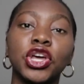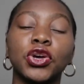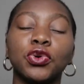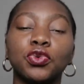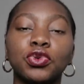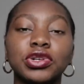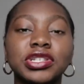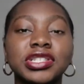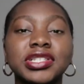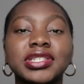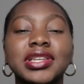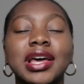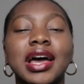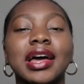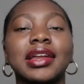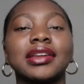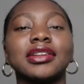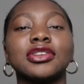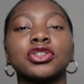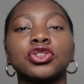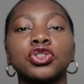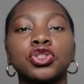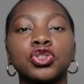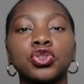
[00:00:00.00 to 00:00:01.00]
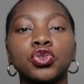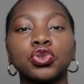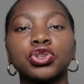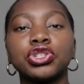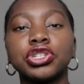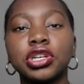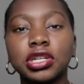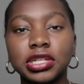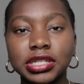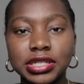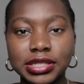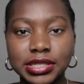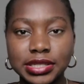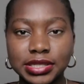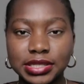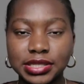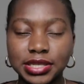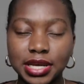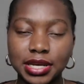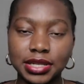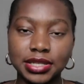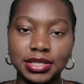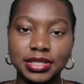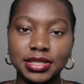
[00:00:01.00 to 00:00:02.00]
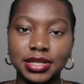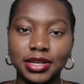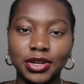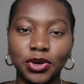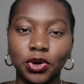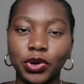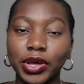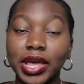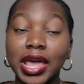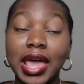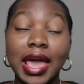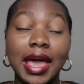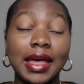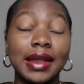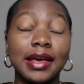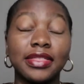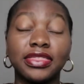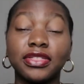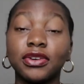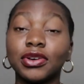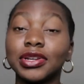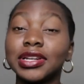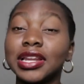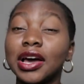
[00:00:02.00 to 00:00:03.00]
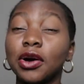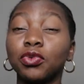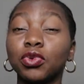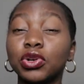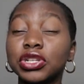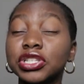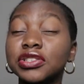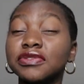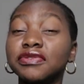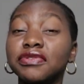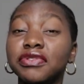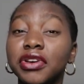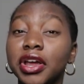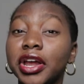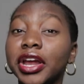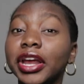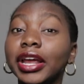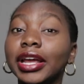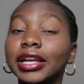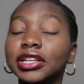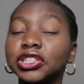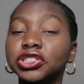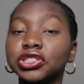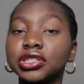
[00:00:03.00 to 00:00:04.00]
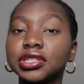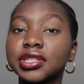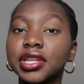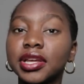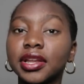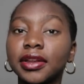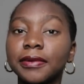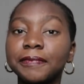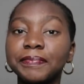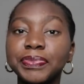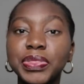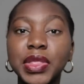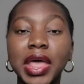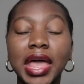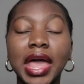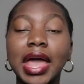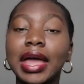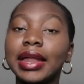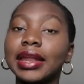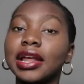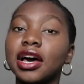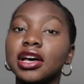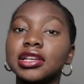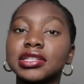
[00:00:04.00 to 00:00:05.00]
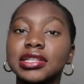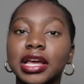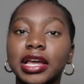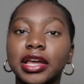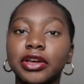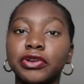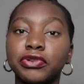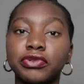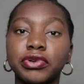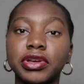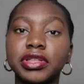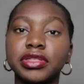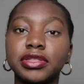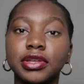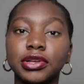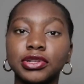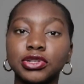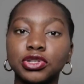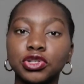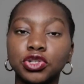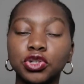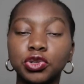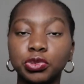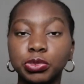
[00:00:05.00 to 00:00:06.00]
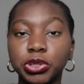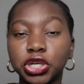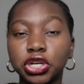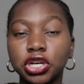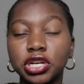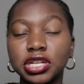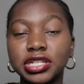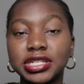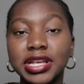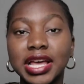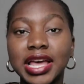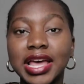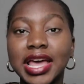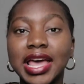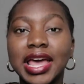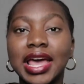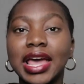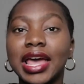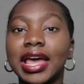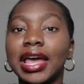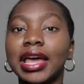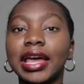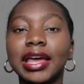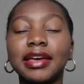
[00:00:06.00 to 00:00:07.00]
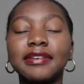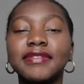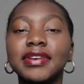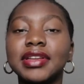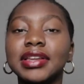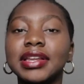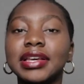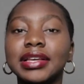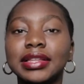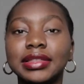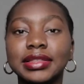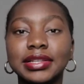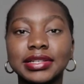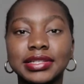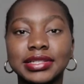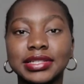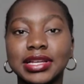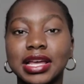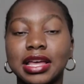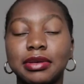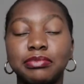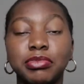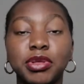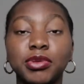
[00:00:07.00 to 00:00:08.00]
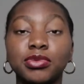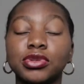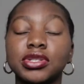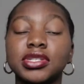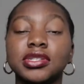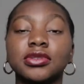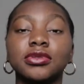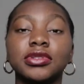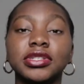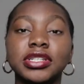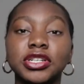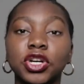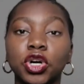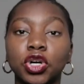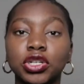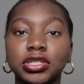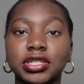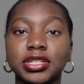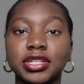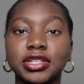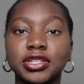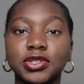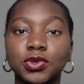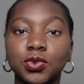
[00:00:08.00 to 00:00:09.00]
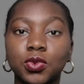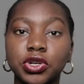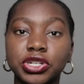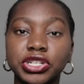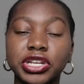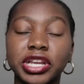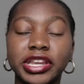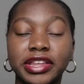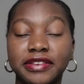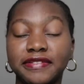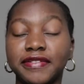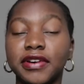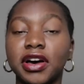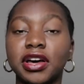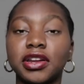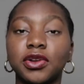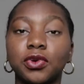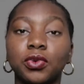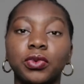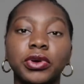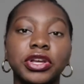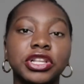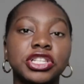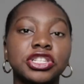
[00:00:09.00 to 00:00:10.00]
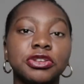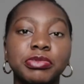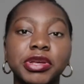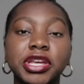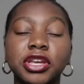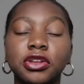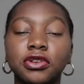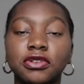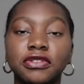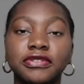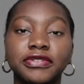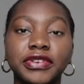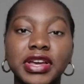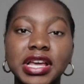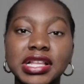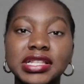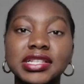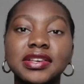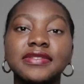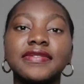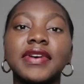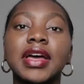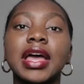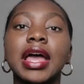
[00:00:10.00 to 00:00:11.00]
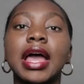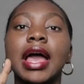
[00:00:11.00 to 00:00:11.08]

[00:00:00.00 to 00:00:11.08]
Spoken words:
was done socially distancing. Okay. And I thought that was very interesting. And that was like a great thing to do because even in this time, people still need content to watch. And he found a way to be innovative